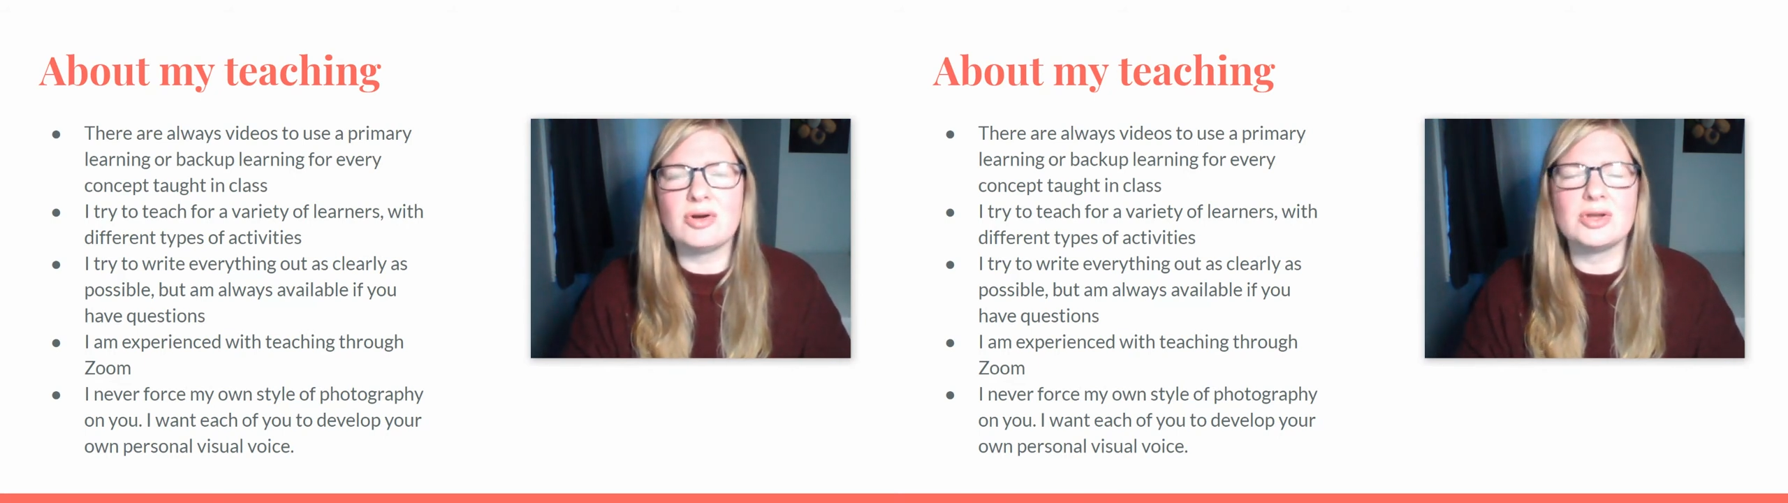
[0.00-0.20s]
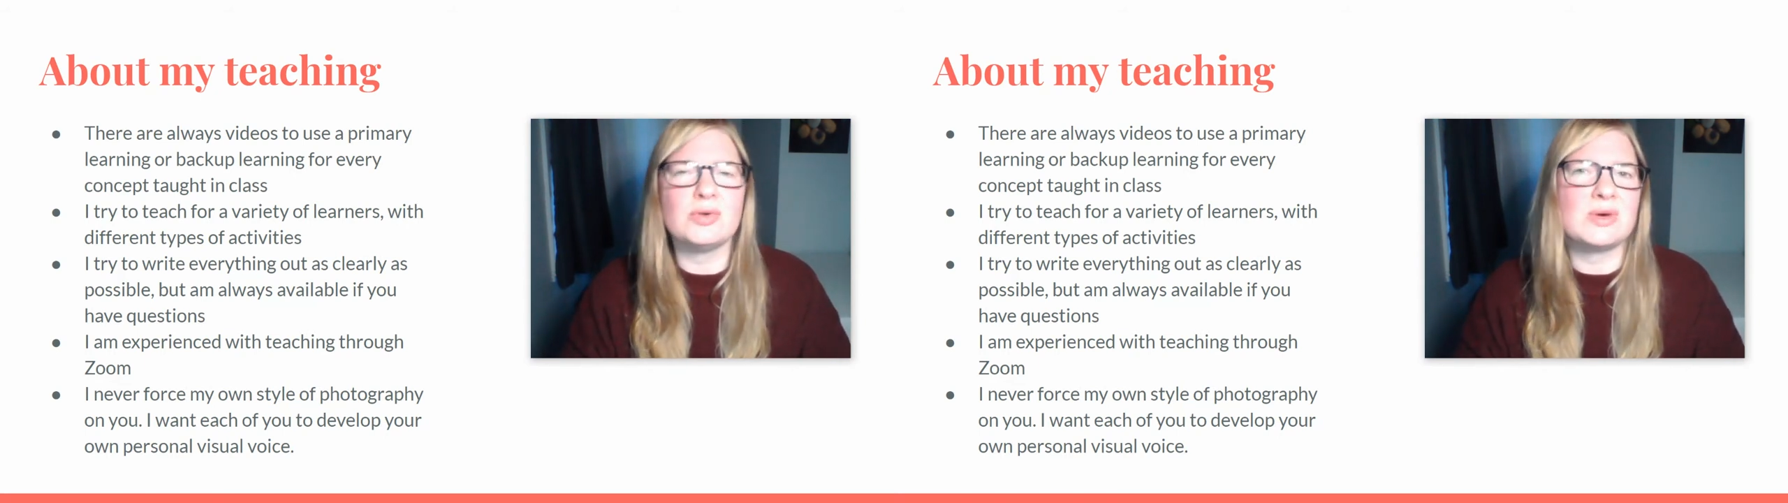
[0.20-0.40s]

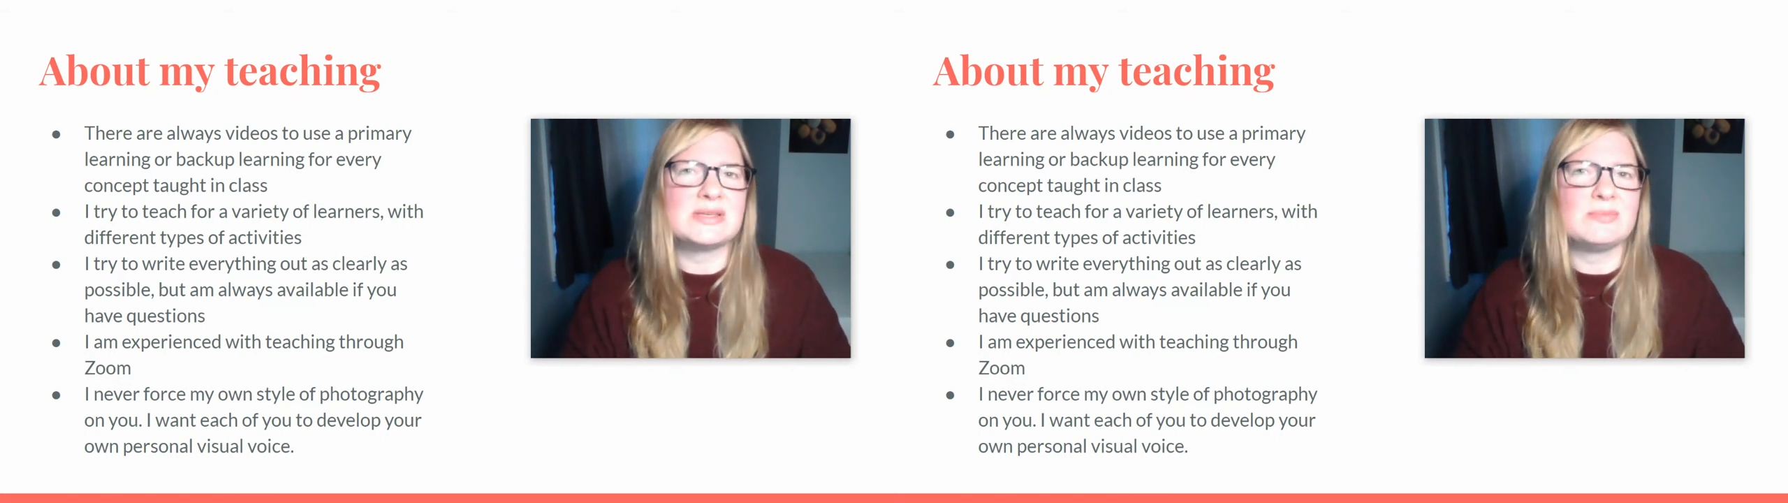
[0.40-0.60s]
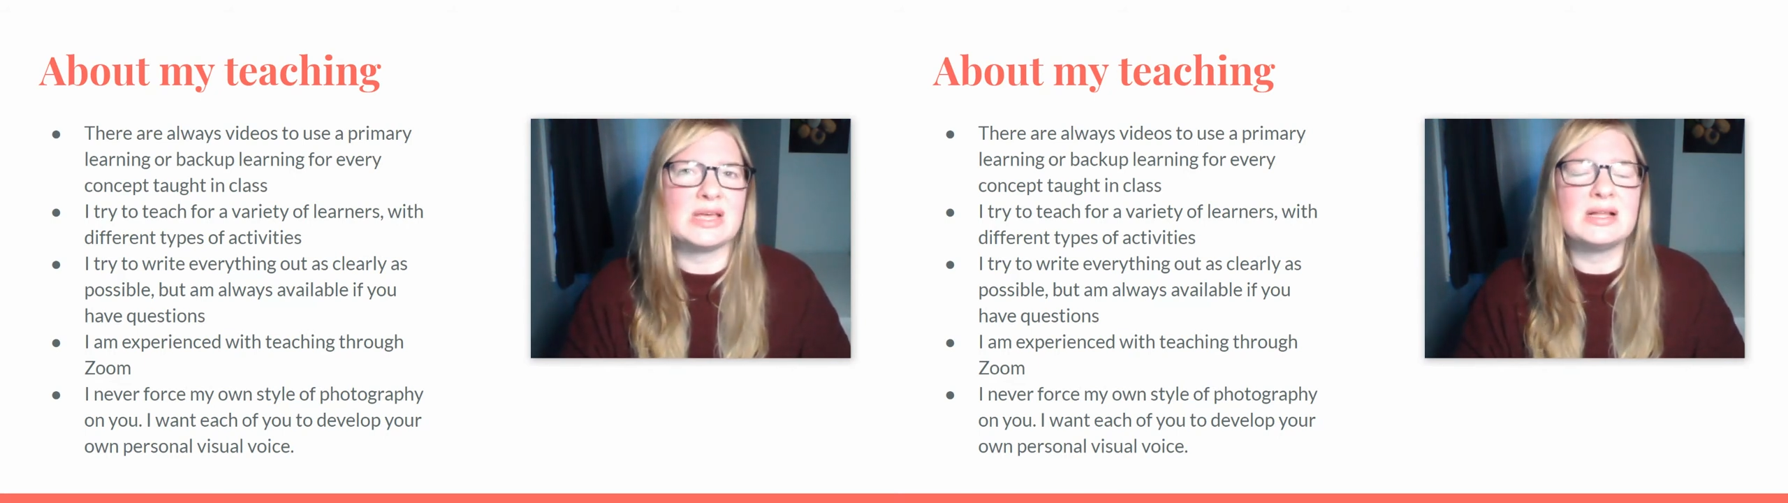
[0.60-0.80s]
or you want
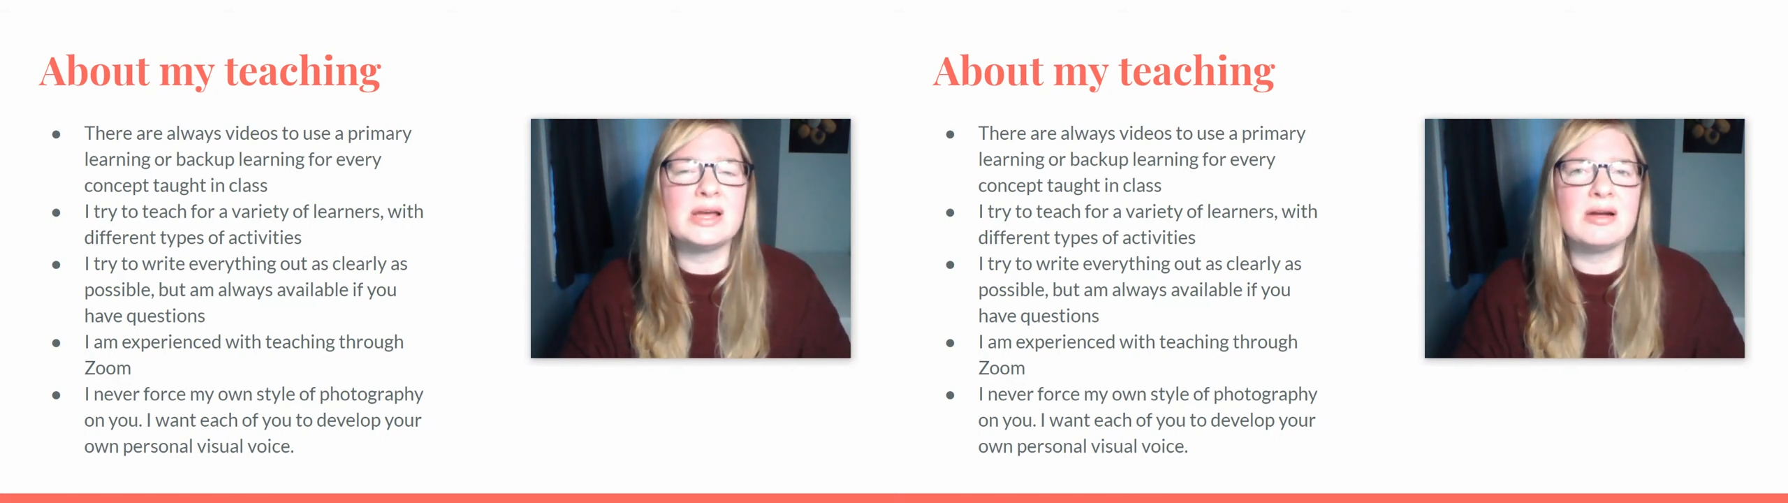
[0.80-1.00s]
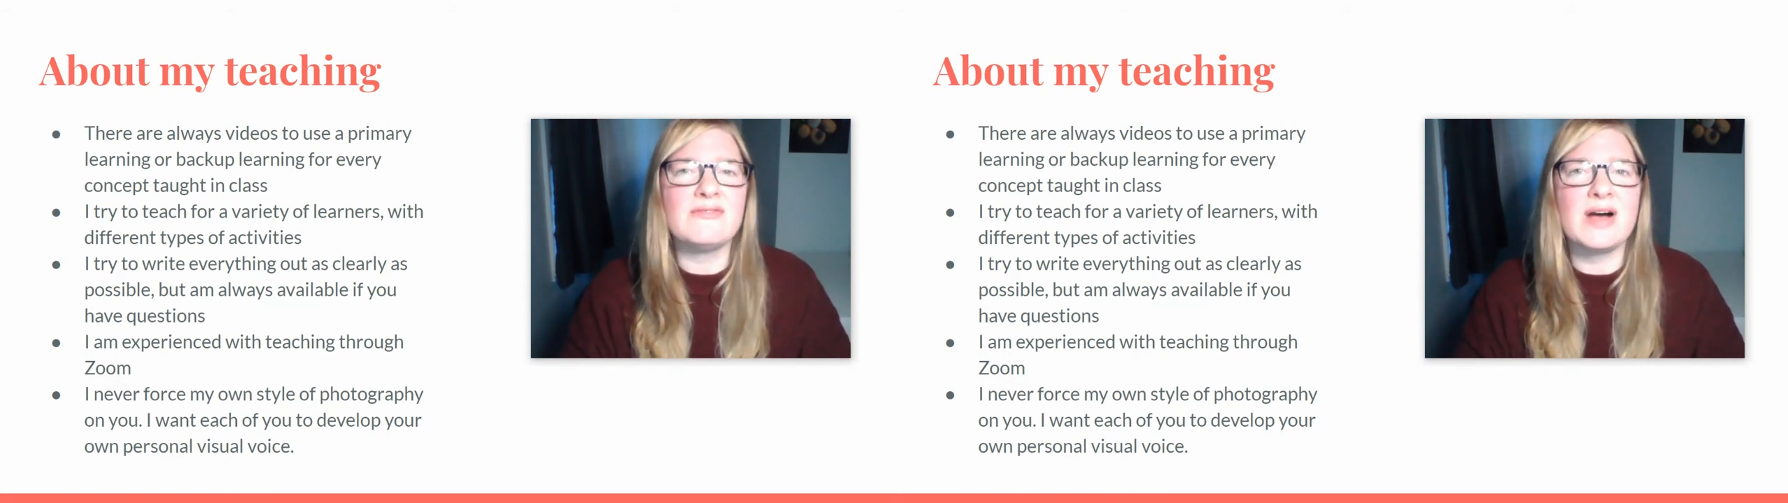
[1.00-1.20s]
something
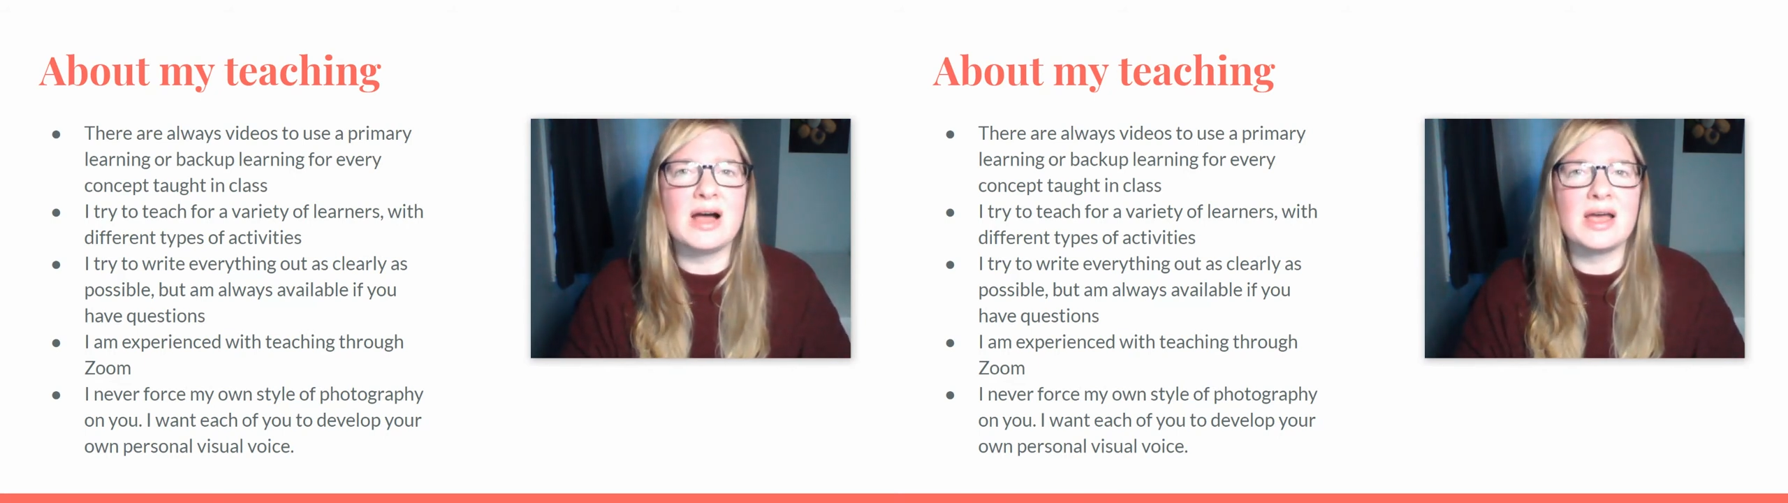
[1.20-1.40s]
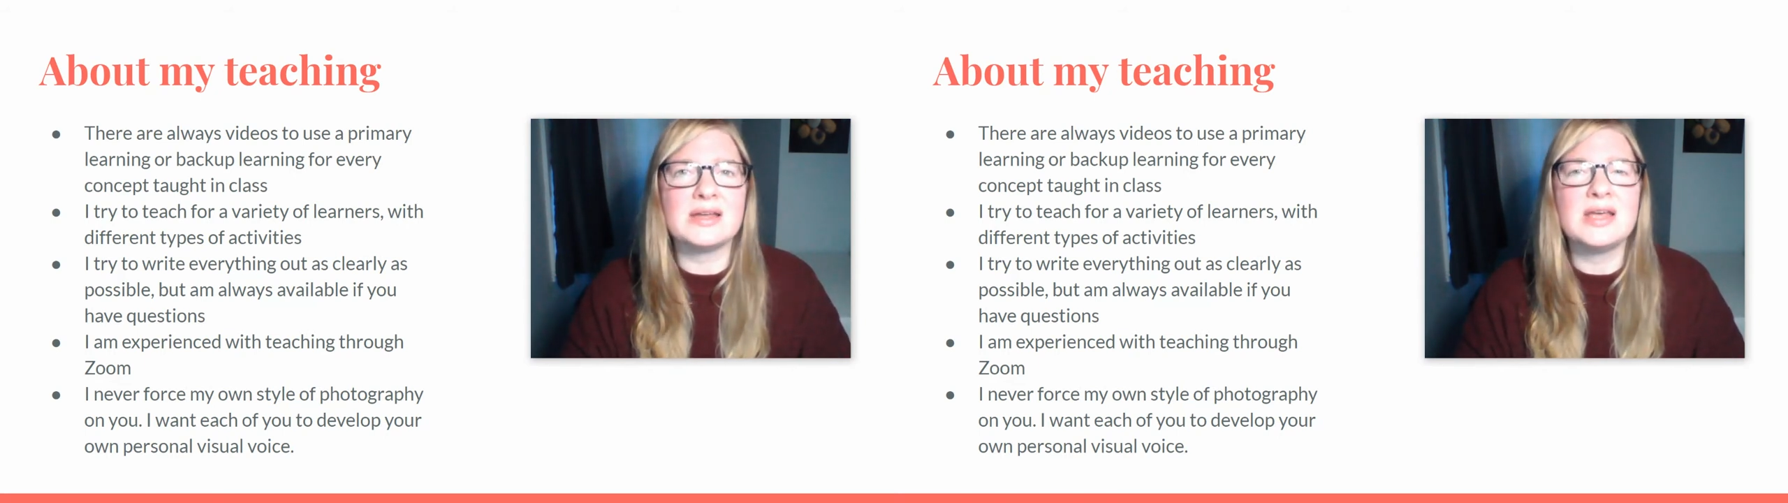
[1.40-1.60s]

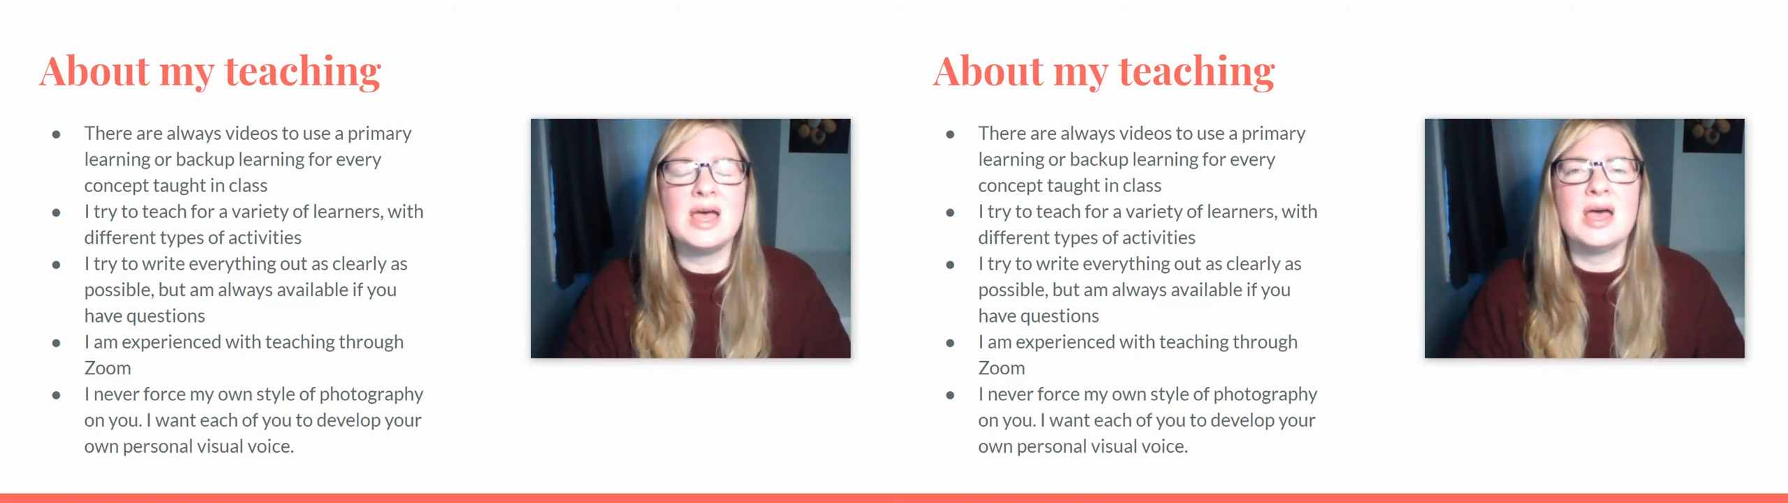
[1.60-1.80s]
clarified,